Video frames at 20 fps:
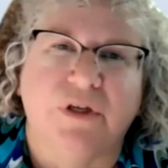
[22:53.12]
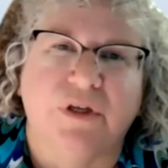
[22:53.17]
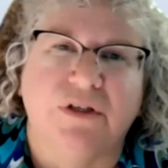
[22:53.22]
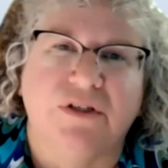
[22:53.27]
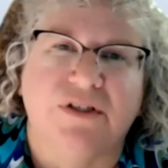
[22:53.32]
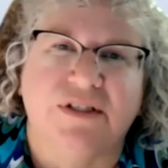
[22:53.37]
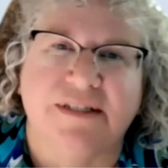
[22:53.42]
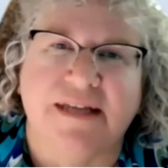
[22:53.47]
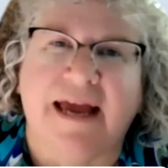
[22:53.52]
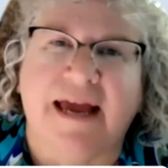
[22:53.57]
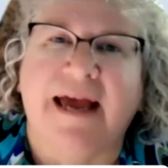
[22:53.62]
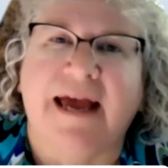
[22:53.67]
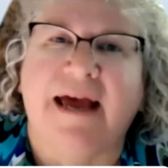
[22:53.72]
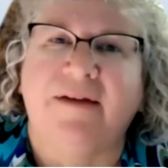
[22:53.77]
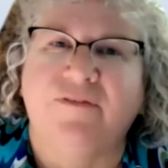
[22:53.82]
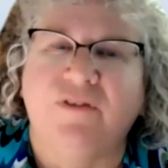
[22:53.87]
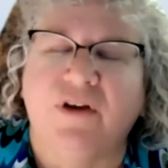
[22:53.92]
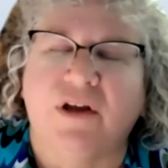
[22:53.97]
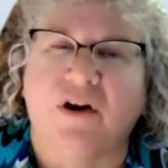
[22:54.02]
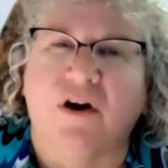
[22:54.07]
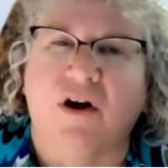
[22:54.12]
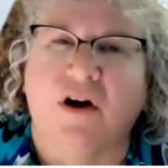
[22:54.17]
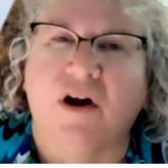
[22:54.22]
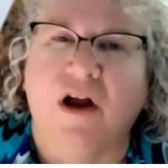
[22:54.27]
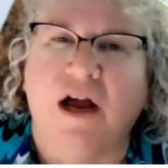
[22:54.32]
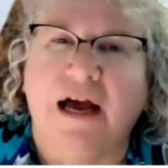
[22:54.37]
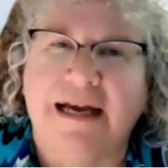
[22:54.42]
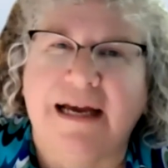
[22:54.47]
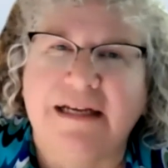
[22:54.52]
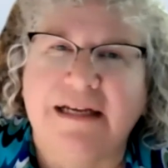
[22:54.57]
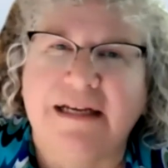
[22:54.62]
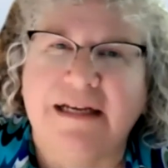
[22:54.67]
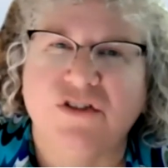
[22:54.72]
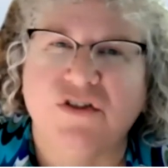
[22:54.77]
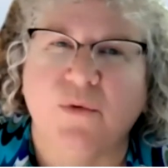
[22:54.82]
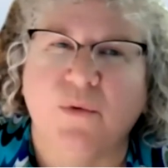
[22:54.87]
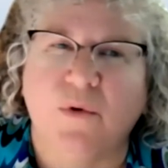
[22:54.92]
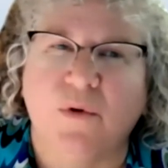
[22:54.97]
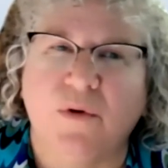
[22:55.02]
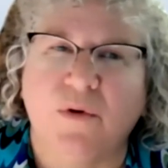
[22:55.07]
staff at our high
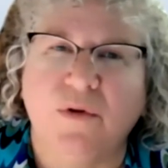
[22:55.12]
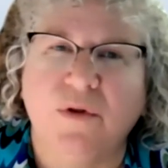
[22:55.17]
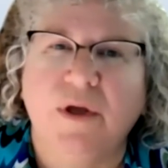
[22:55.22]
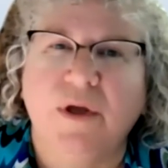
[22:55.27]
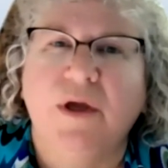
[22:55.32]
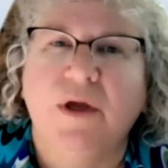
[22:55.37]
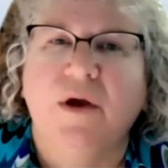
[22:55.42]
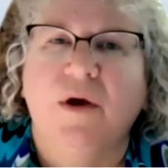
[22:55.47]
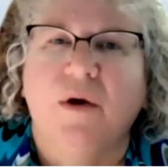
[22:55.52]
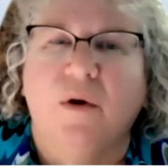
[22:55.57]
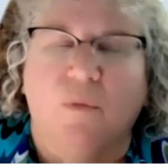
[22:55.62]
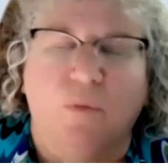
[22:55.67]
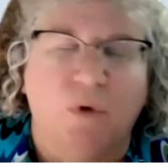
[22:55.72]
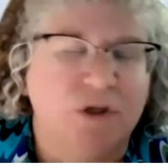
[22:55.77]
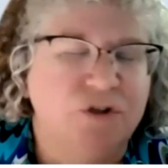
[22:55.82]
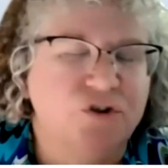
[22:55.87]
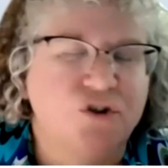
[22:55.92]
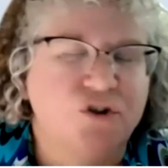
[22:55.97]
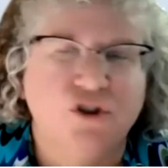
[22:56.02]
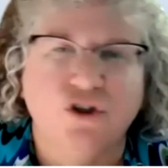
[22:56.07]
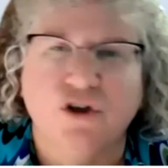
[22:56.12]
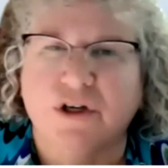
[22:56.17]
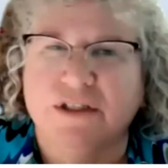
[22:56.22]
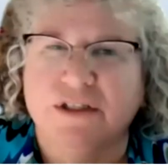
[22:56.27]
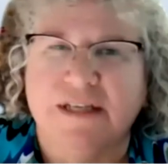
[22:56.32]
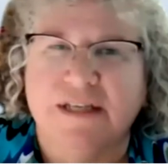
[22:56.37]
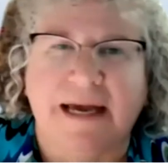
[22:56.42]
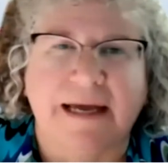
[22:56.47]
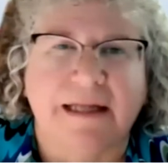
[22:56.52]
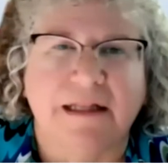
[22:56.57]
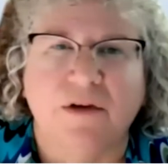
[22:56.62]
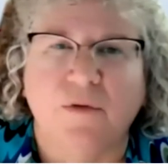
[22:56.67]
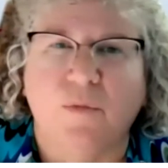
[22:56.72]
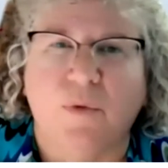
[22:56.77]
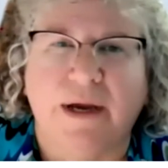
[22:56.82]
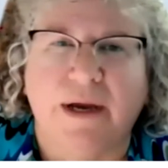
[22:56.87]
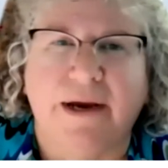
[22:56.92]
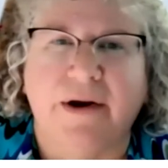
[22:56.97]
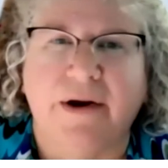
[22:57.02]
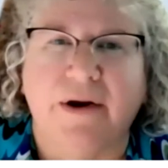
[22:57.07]
school, wasn't sure exactly
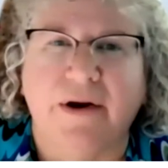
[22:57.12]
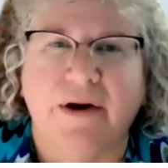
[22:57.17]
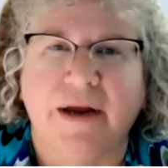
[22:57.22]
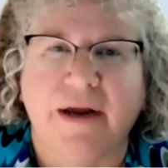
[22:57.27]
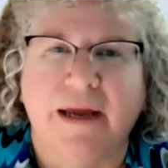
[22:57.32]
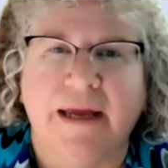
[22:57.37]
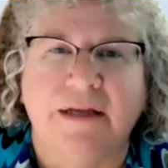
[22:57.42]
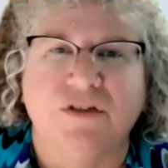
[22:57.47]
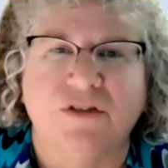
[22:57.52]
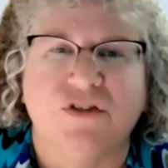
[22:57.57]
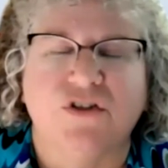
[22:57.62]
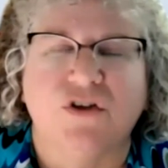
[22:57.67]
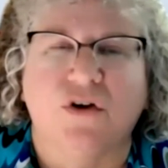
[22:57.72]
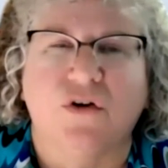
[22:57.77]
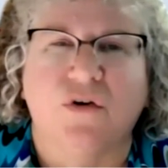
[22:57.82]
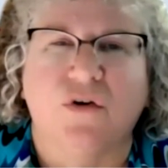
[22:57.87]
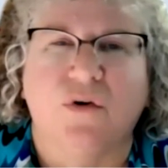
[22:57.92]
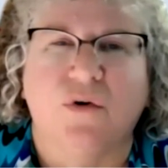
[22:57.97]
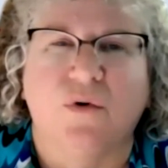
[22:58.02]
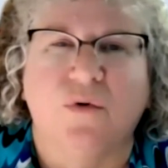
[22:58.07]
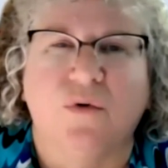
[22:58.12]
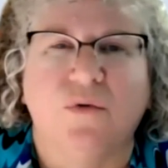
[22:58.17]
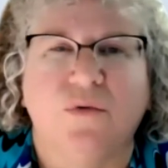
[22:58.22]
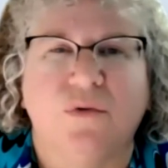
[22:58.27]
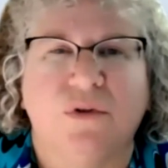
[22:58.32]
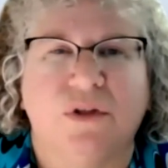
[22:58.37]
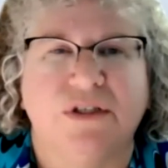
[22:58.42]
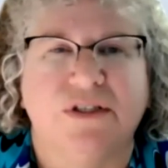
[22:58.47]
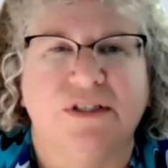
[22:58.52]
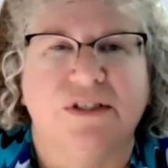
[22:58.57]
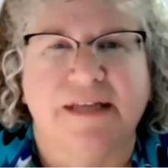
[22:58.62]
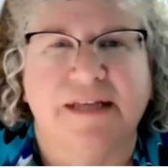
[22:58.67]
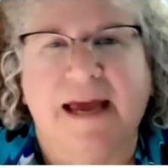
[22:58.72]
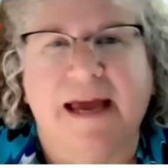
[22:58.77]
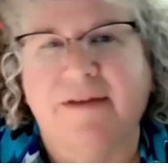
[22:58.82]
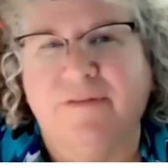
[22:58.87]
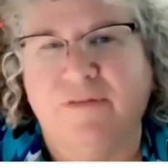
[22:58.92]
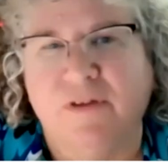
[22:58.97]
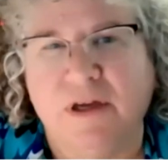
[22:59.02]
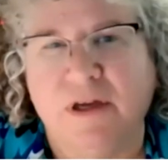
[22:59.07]
where. And so the
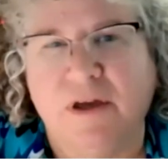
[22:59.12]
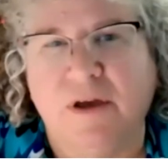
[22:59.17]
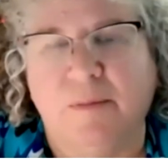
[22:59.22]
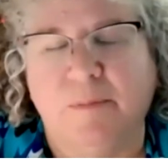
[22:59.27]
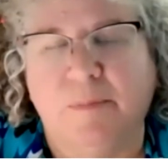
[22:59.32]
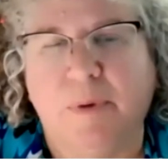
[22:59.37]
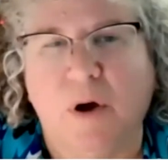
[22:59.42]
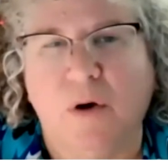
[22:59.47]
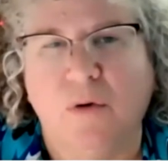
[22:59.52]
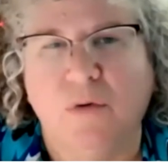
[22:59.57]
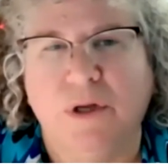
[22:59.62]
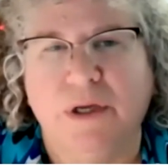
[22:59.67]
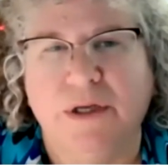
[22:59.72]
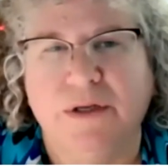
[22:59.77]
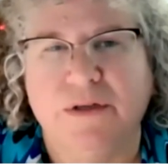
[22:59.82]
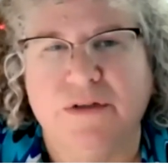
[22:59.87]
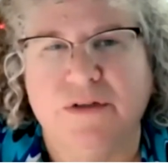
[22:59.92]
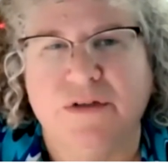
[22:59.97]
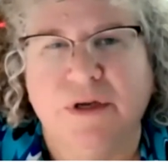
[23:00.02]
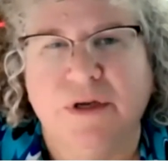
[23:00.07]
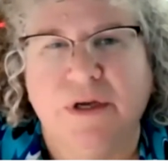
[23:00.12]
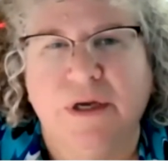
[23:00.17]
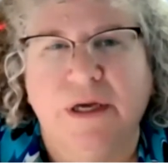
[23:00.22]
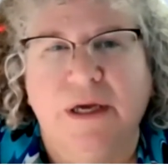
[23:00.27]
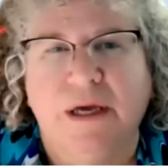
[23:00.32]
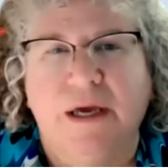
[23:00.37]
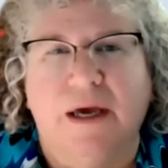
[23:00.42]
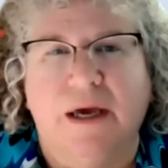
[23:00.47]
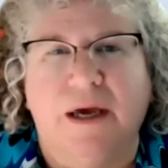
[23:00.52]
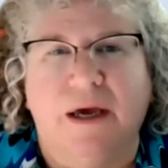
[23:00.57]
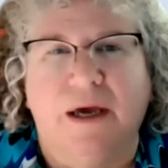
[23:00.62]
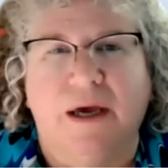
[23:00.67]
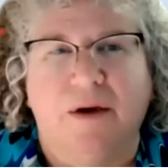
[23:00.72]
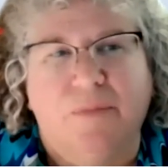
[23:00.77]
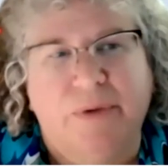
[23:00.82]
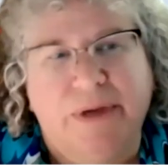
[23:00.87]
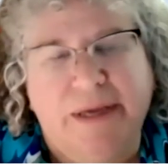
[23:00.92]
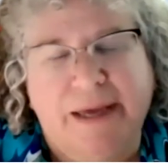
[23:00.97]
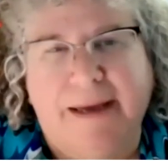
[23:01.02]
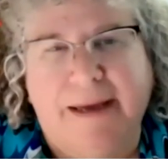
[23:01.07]
staffing component,
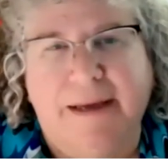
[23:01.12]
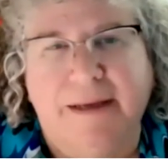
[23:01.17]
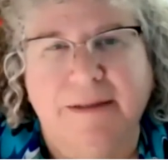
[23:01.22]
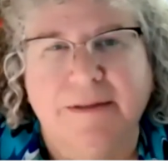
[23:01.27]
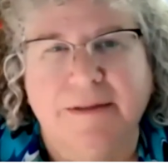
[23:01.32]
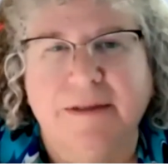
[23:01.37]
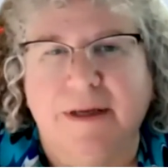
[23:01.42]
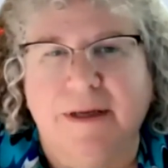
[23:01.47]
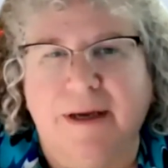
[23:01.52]
we had,